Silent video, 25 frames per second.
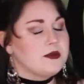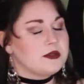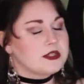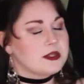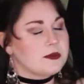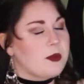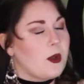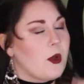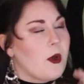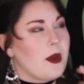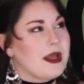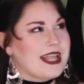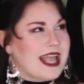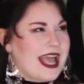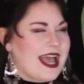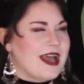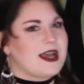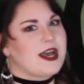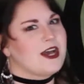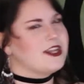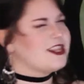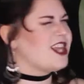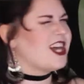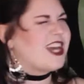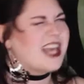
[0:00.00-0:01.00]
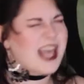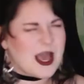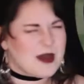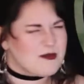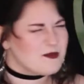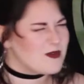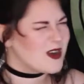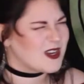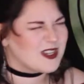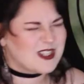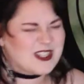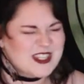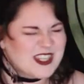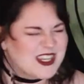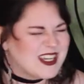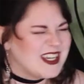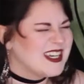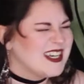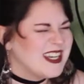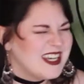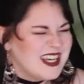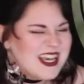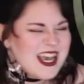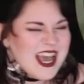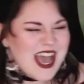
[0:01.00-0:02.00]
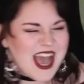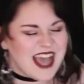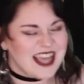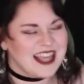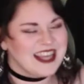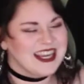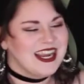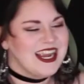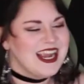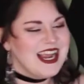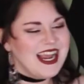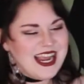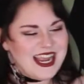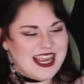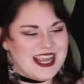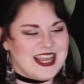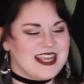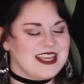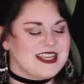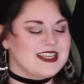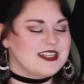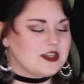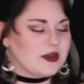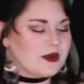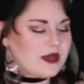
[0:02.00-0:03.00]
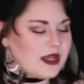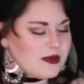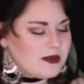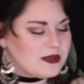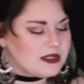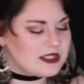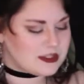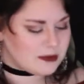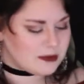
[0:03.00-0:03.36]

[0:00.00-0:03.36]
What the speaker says: was deployed and got the cameras. So he was